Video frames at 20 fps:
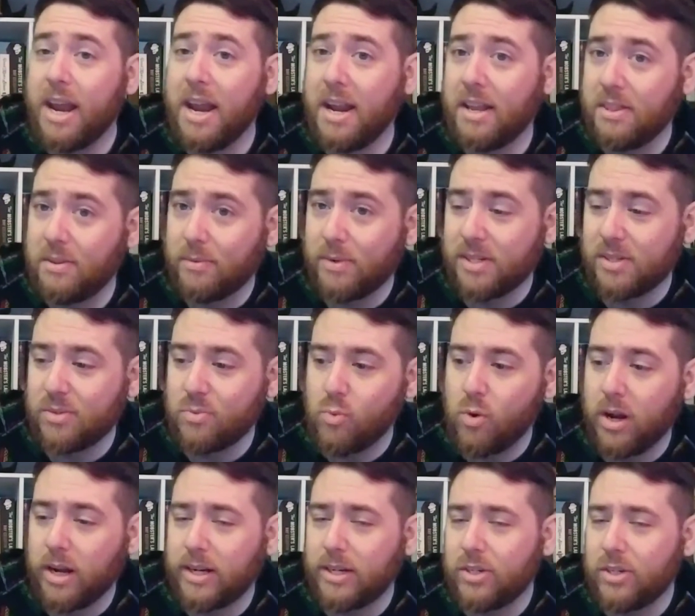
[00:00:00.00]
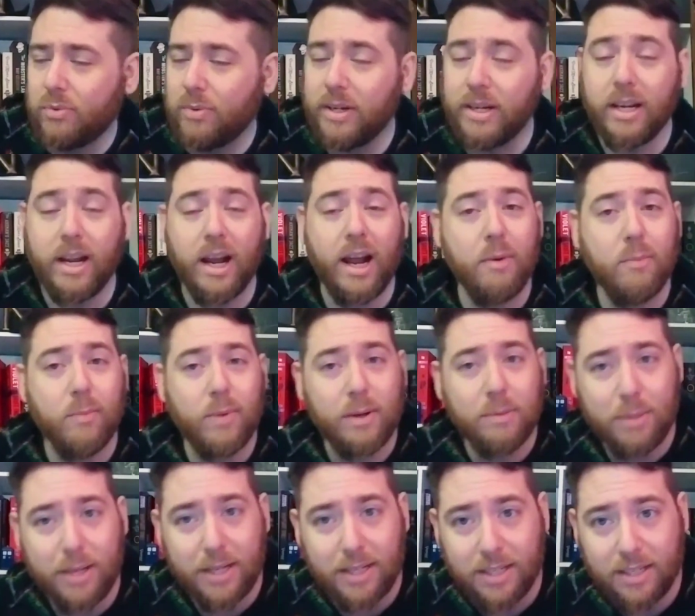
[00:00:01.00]
and the reason why I should read it, I will
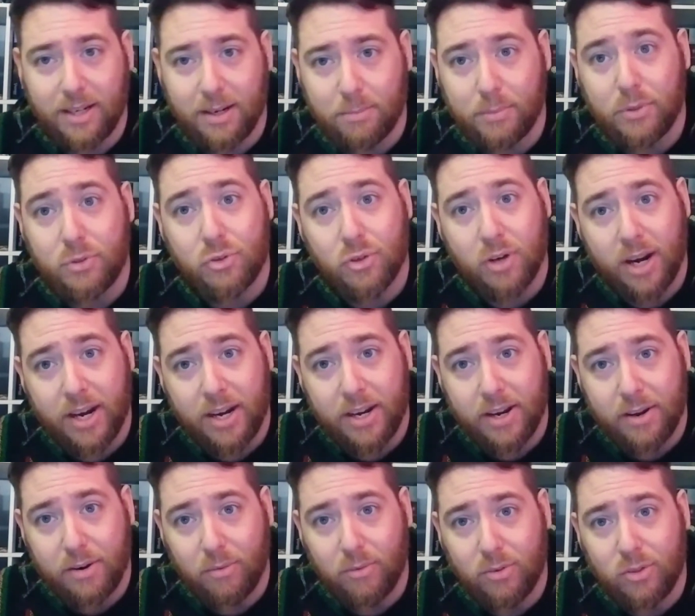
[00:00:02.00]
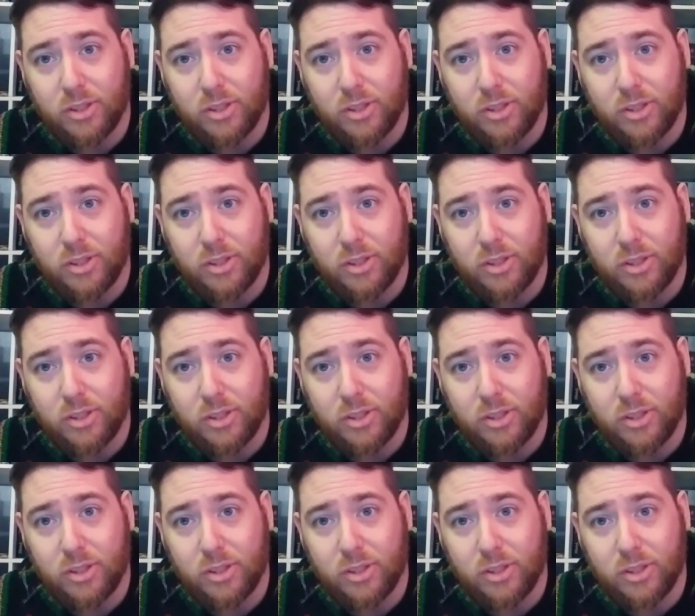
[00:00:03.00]
pick it up and try it out